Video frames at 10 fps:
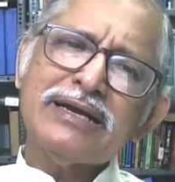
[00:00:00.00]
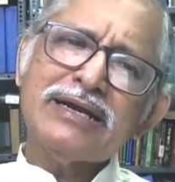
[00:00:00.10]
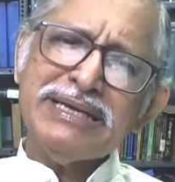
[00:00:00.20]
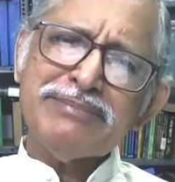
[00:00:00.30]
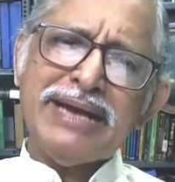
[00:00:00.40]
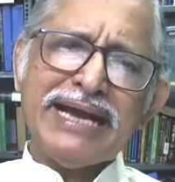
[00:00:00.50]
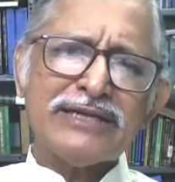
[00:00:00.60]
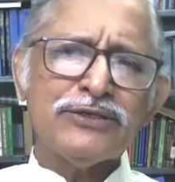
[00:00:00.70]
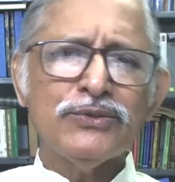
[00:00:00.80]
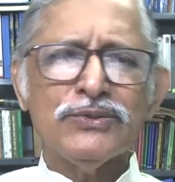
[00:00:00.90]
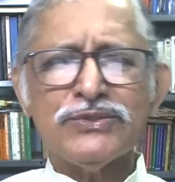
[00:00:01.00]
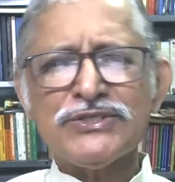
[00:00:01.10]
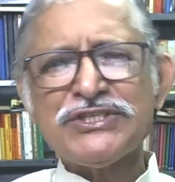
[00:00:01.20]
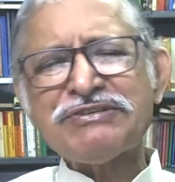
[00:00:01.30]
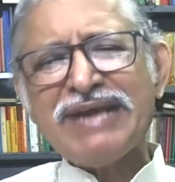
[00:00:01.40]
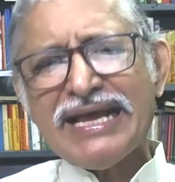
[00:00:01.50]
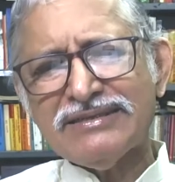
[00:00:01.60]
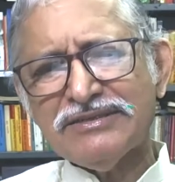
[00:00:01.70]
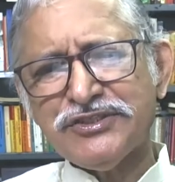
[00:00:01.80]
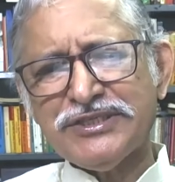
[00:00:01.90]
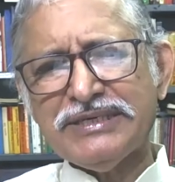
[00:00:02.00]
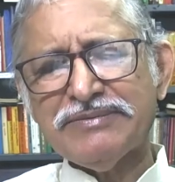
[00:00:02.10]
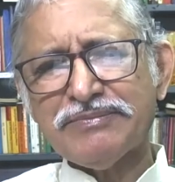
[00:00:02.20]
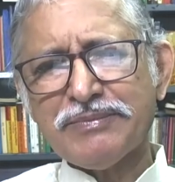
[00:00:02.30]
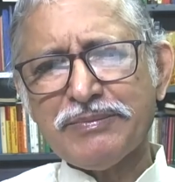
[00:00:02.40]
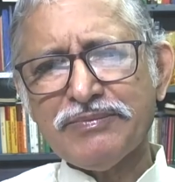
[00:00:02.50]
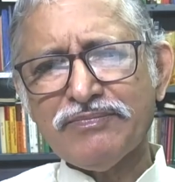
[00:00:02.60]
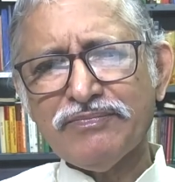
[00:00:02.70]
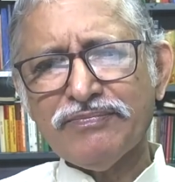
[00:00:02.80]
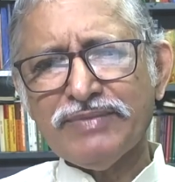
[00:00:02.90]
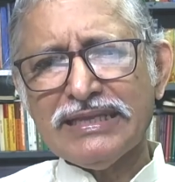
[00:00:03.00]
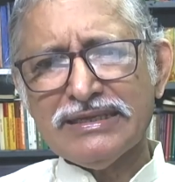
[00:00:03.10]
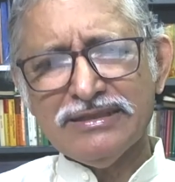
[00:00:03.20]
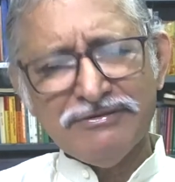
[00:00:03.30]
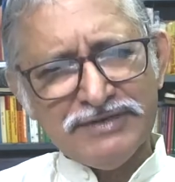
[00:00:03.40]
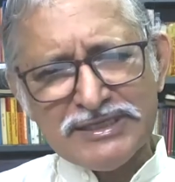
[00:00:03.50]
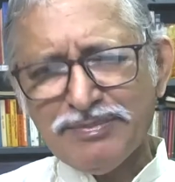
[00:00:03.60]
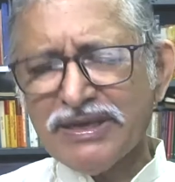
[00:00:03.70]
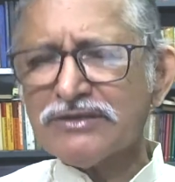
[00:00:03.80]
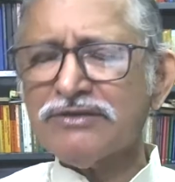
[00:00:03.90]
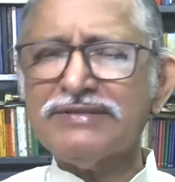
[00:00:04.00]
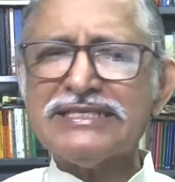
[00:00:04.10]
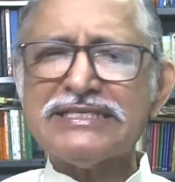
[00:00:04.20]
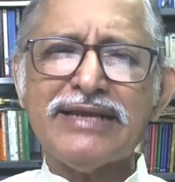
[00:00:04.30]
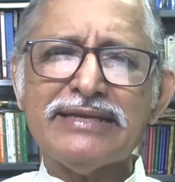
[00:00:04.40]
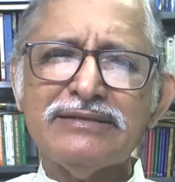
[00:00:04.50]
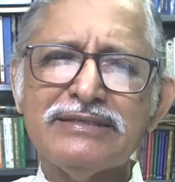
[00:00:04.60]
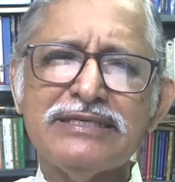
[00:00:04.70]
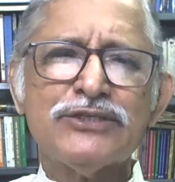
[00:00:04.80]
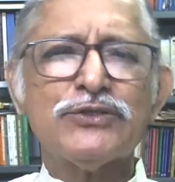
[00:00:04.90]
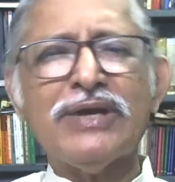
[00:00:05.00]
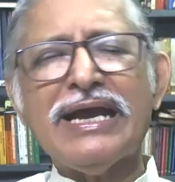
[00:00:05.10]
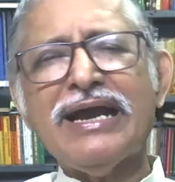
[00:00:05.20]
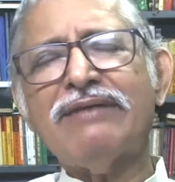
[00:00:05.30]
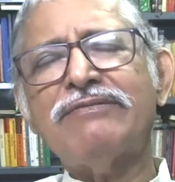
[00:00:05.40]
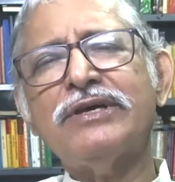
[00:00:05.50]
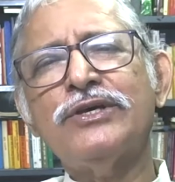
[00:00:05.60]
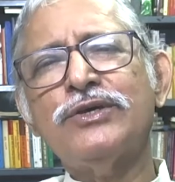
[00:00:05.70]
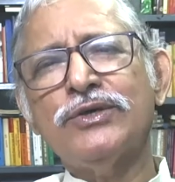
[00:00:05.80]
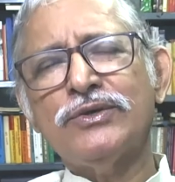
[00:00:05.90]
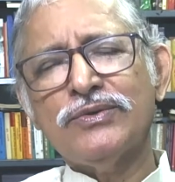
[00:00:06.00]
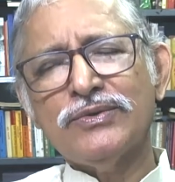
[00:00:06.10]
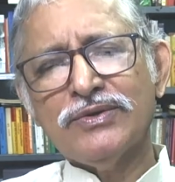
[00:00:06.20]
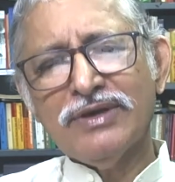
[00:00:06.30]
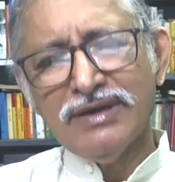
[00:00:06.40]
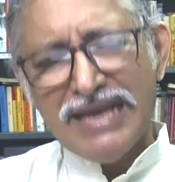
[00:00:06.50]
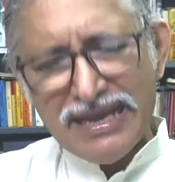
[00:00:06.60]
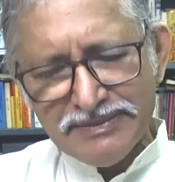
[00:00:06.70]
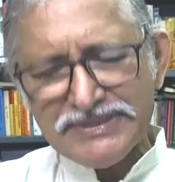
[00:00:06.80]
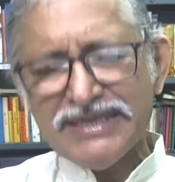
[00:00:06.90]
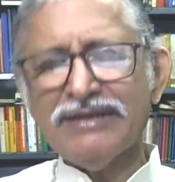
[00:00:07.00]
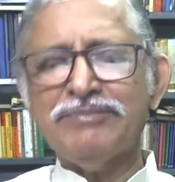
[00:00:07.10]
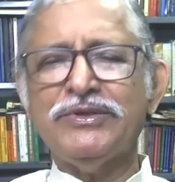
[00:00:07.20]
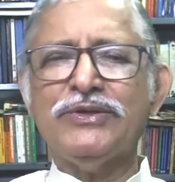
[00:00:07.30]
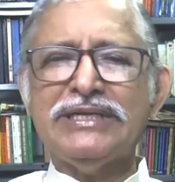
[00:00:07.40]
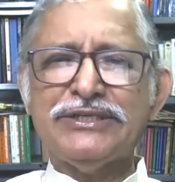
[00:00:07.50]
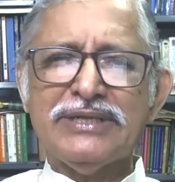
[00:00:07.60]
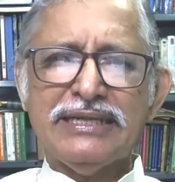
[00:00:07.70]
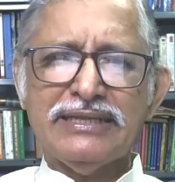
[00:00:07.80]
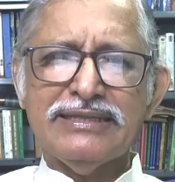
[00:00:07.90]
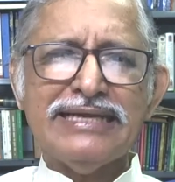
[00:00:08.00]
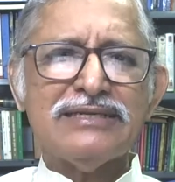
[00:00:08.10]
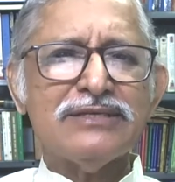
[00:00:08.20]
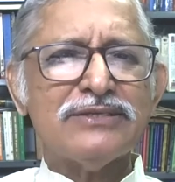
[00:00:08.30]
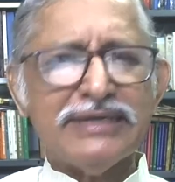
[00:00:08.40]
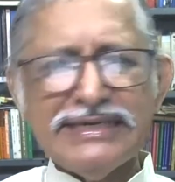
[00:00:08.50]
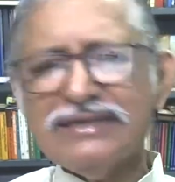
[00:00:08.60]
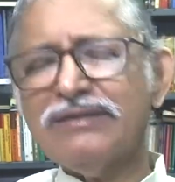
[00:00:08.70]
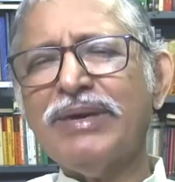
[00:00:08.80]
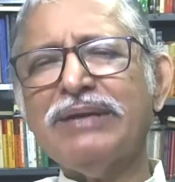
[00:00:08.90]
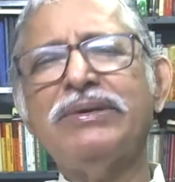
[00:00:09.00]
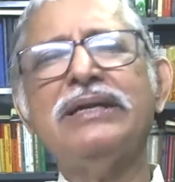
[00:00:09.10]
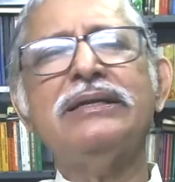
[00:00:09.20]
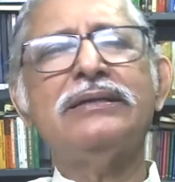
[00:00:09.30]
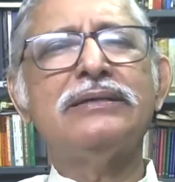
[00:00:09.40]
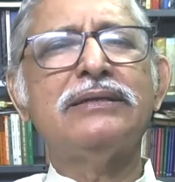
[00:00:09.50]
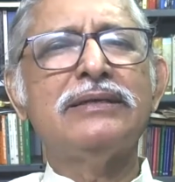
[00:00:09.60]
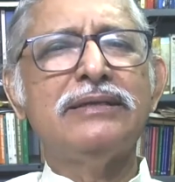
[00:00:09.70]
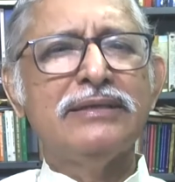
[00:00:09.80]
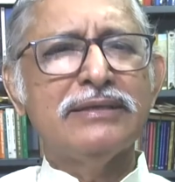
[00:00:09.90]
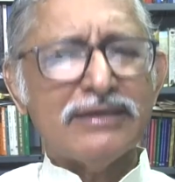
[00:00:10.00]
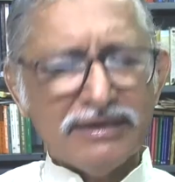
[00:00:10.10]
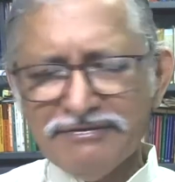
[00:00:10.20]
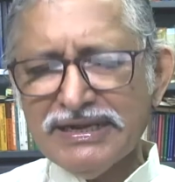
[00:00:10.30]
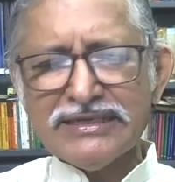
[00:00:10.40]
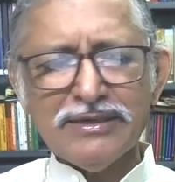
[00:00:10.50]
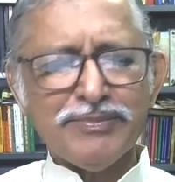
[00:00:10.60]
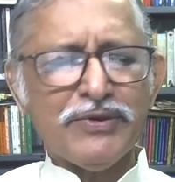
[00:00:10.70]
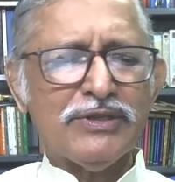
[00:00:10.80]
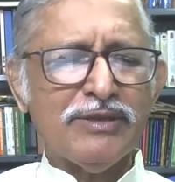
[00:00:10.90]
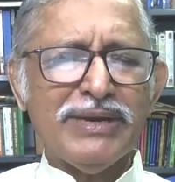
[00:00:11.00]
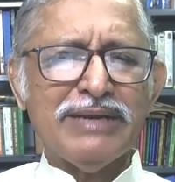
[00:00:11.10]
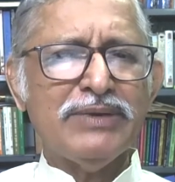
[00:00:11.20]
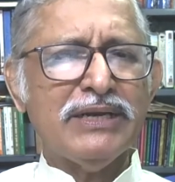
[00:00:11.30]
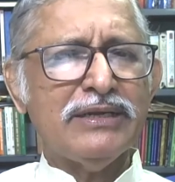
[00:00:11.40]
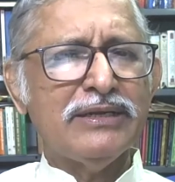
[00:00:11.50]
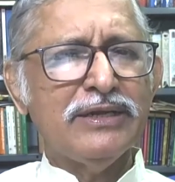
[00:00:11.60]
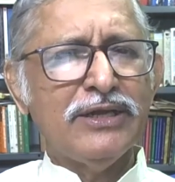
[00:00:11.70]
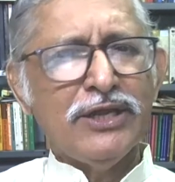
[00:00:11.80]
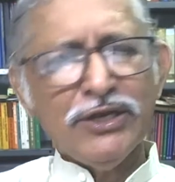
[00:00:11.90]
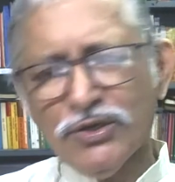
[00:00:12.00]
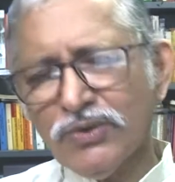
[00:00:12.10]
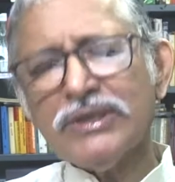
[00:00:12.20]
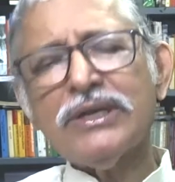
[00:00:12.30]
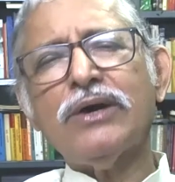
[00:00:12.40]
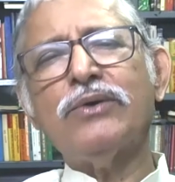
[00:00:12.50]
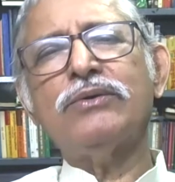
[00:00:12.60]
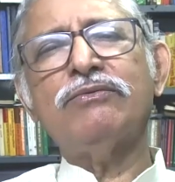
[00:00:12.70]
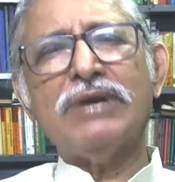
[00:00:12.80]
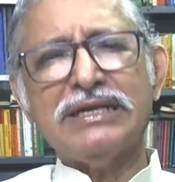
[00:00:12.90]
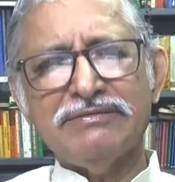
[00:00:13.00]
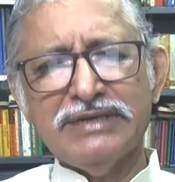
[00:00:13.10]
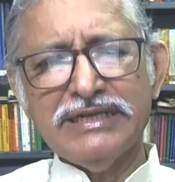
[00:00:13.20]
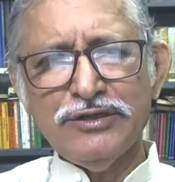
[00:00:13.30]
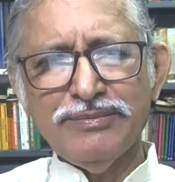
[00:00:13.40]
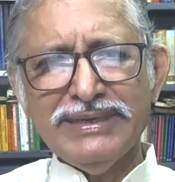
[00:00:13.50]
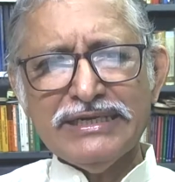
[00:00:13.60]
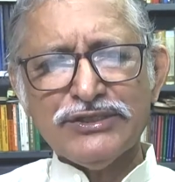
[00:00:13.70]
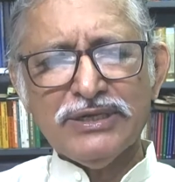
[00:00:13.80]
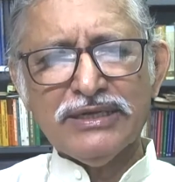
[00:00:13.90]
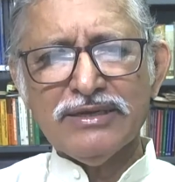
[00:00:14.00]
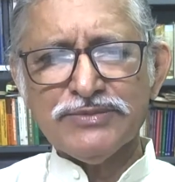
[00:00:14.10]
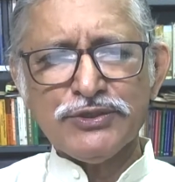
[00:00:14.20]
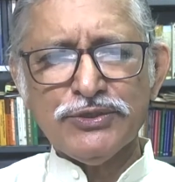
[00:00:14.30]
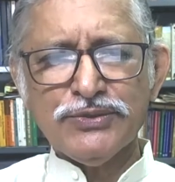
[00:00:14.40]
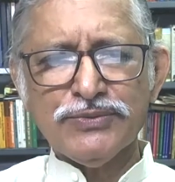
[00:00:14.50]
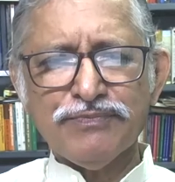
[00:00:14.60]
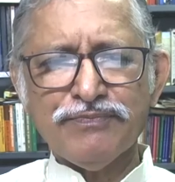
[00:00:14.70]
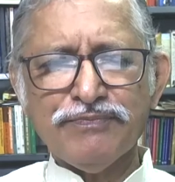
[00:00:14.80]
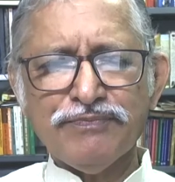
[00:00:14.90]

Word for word: Coming back to strategy, the first part of the strategy is to have arms and ammunition. That is, read the Bible, reflect upon the Bible, note down whatever illumination comes to you.